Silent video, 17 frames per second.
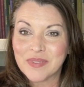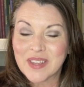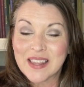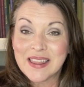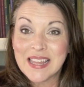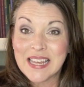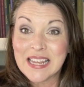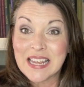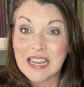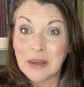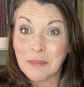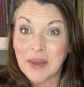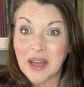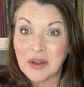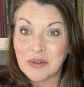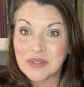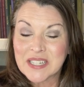thinking
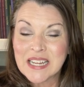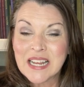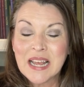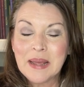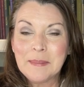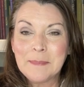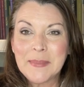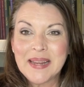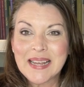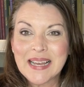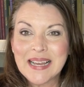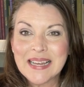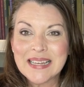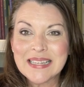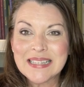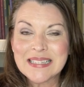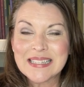about,
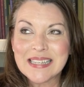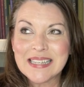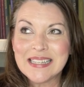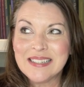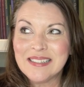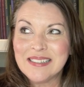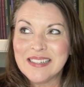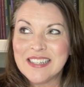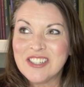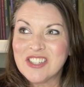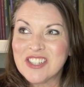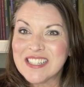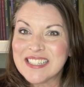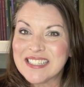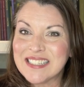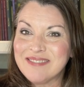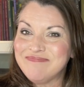because it
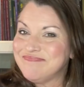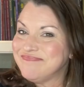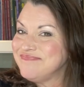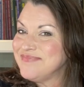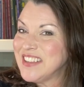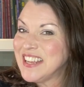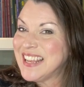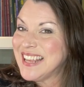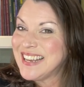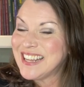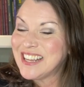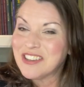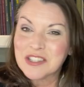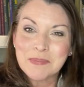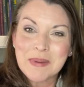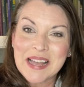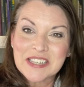just, again, it
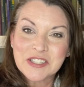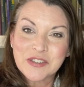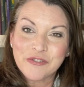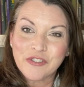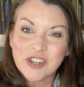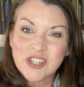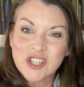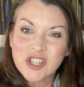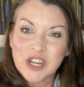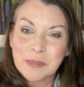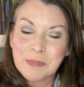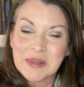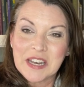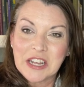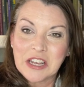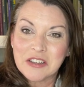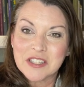goes back to friendship, and
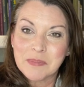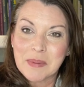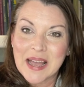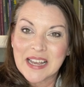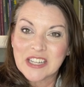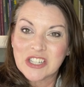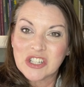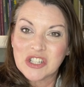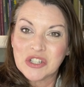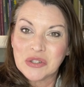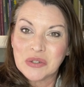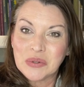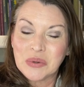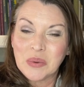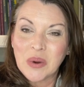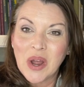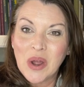it goes back
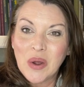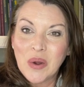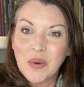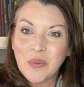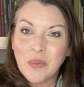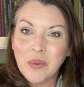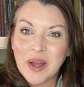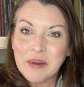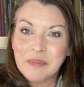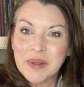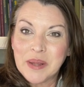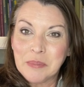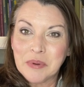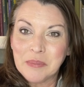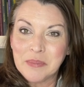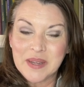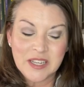to what
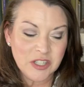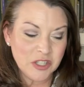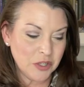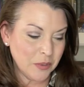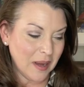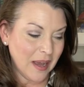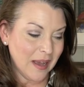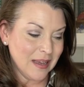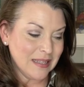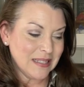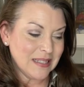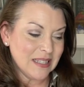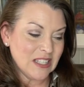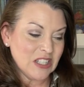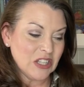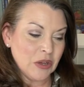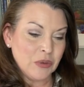people mean to us.
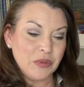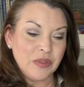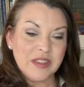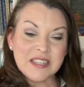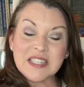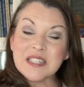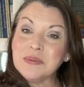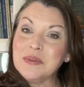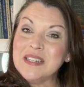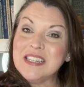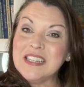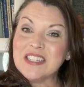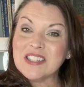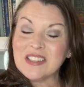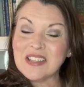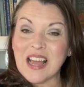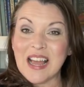So this one
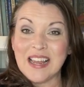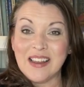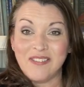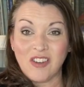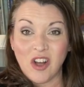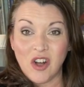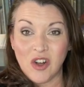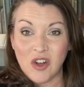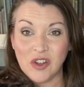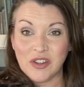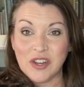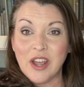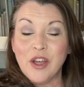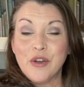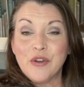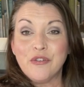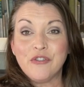I've called
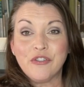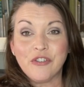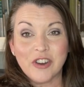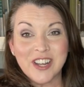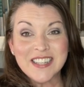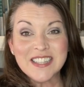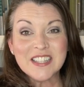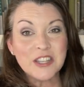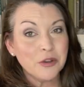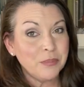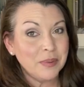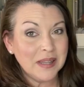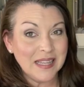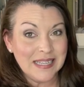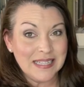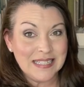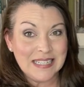Friends O'
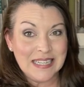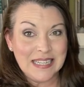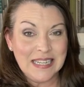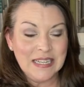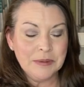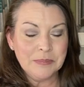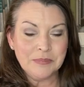Plenty.